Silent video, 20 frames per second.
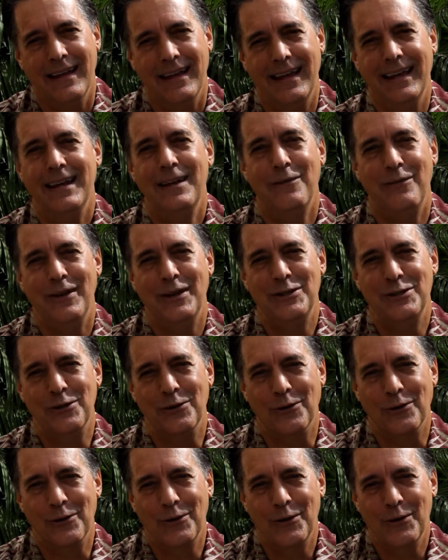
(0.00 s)

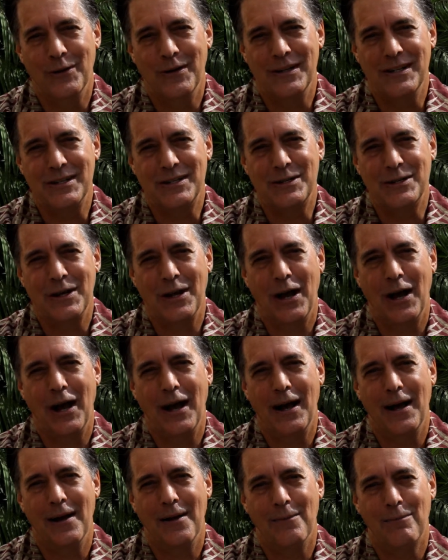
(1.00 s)
individual who is
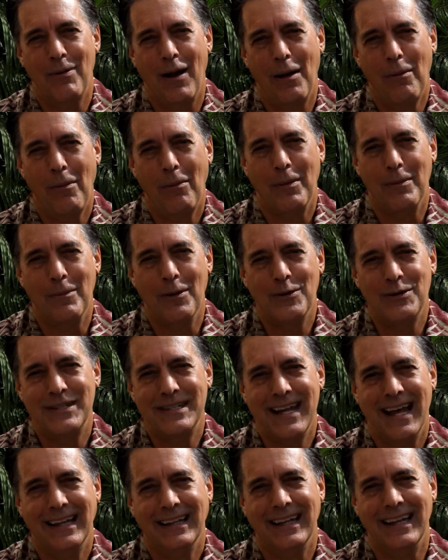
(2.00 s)
probably
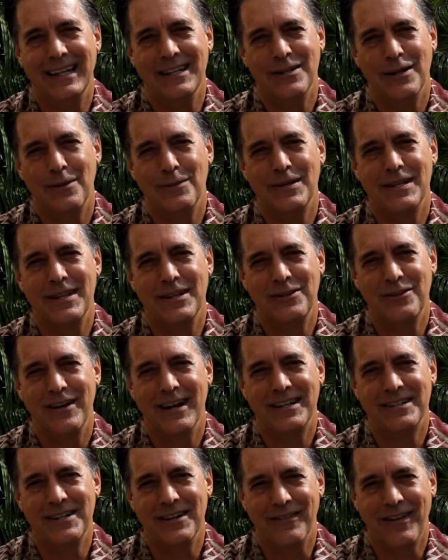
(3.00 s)
most telling in terms of the
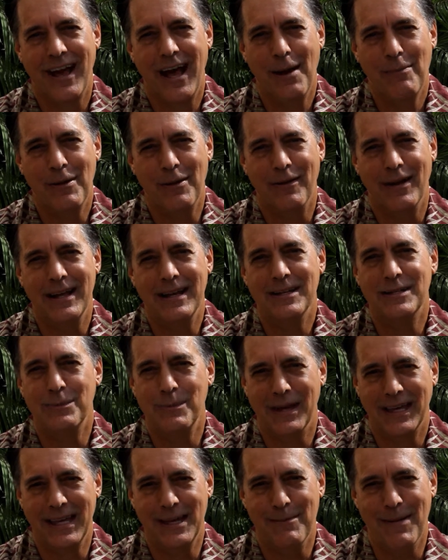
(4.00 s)
direction of copyright is
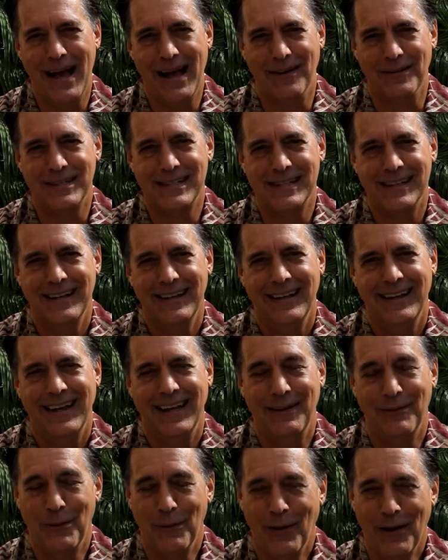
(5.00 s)
Mickey Mouse.
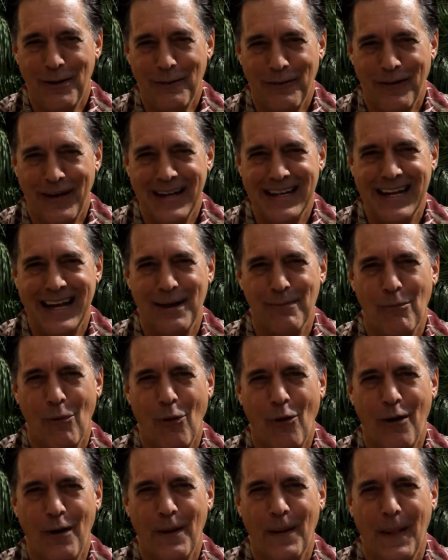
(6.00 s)
And if you want to find out
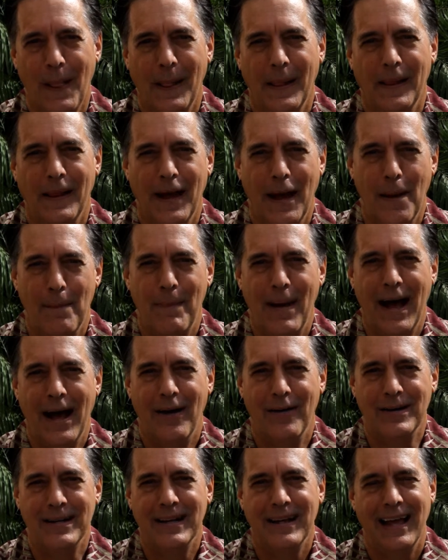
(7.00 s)
more
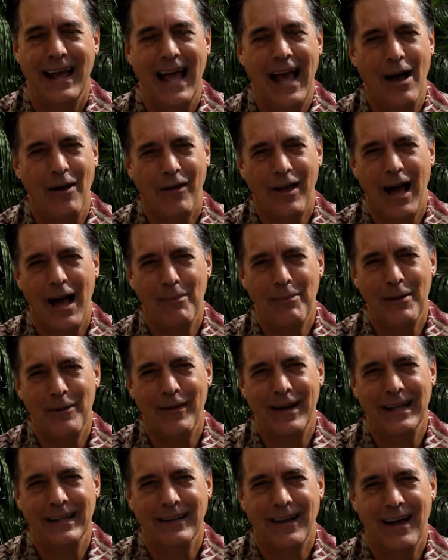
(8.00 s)
about how
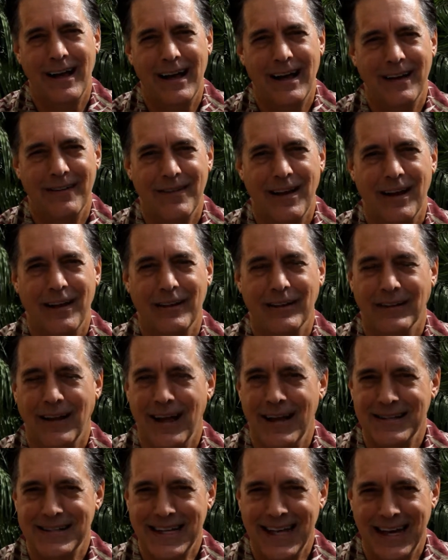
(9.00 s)
copyright
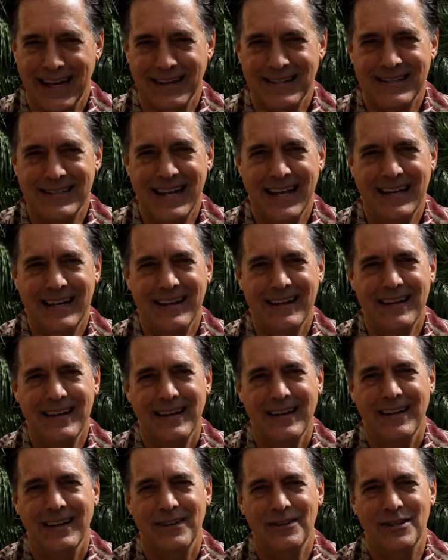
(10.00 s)
laws get extended,
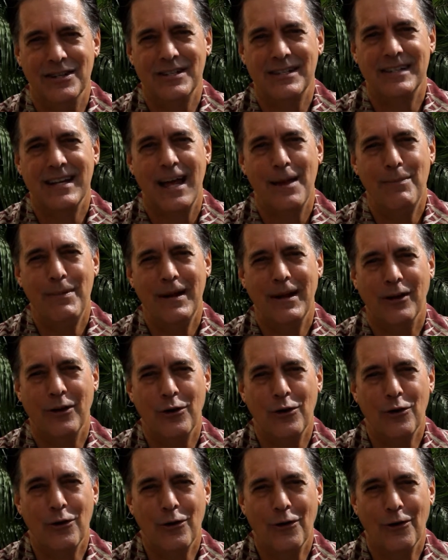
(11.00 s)
just type into
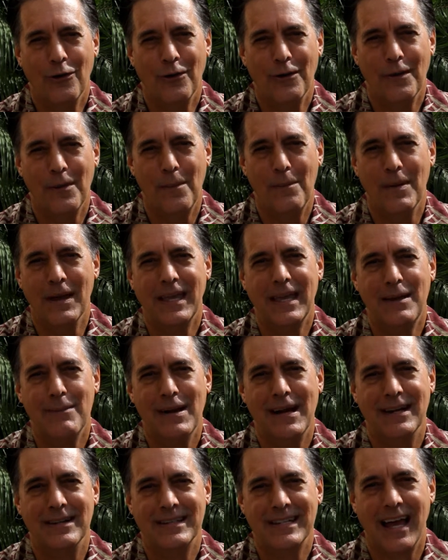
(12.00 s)
Google Mickey
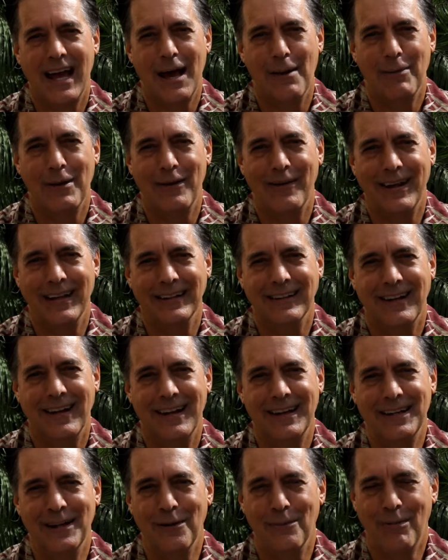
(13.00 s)
Mouse copyright
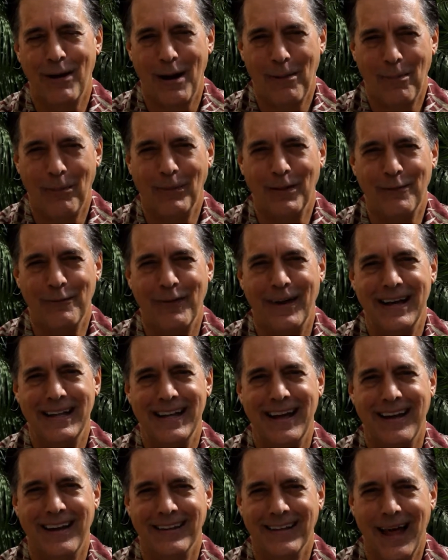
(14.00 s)
law and you'll probably
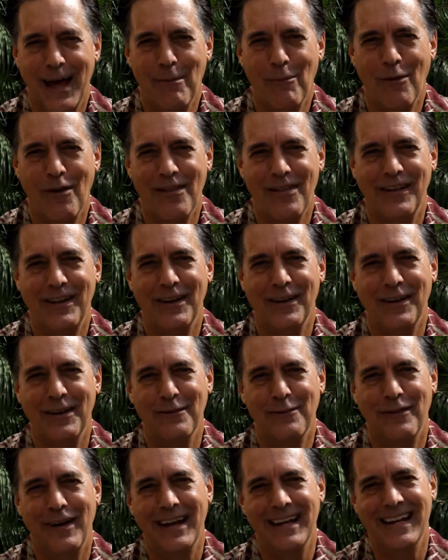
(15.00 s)
find out a lot more than you
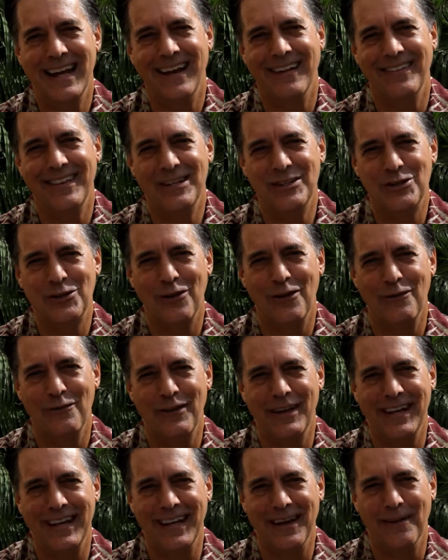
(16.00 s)
can find out in this short
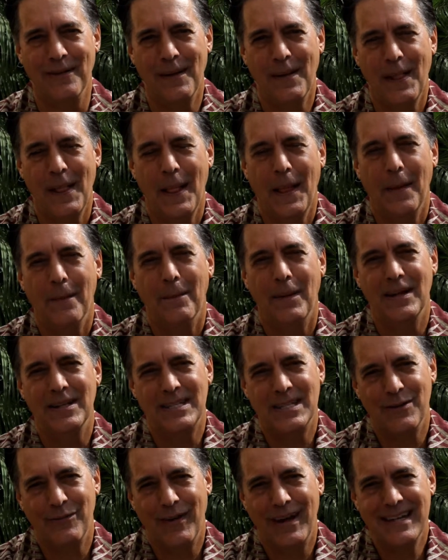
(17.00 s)
video. But
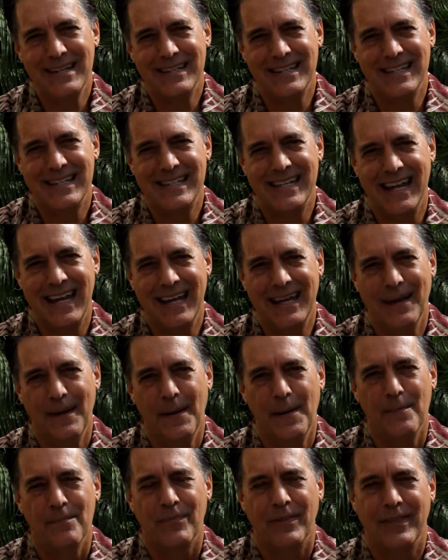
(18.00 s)
suffice to say,
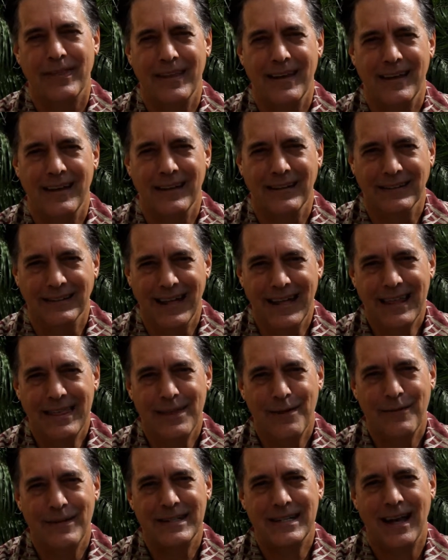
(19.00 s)
the
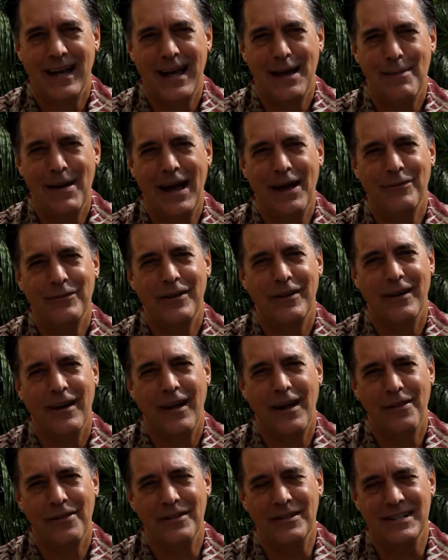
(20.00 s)
length of a time after an
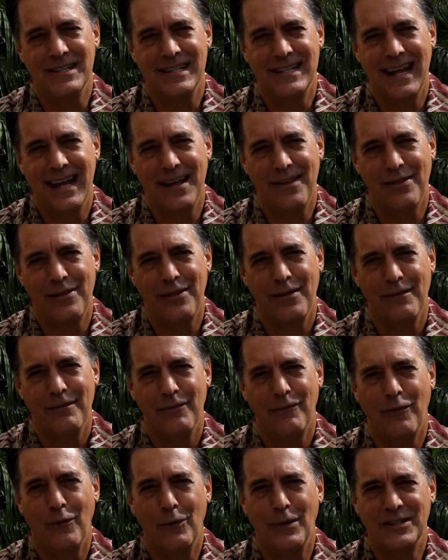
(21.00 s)
author's death
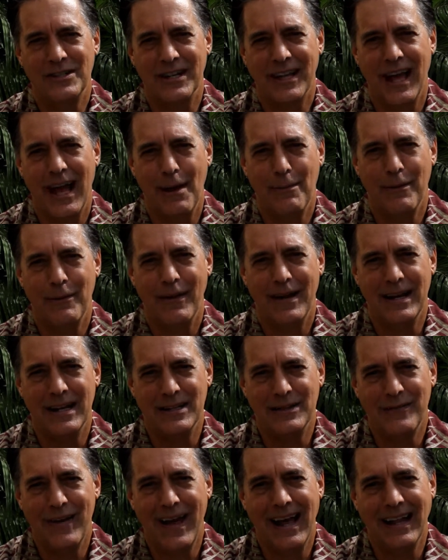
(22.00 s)
for which a copyright
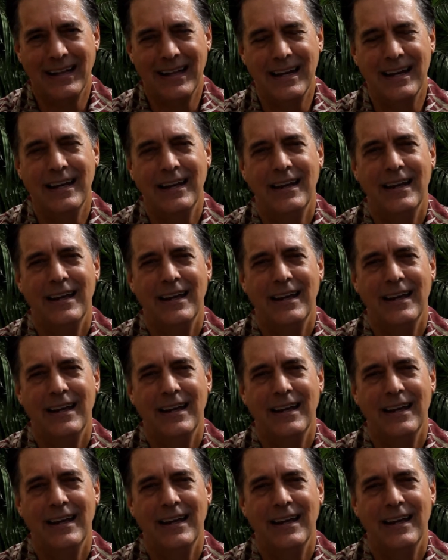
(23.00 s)
is valid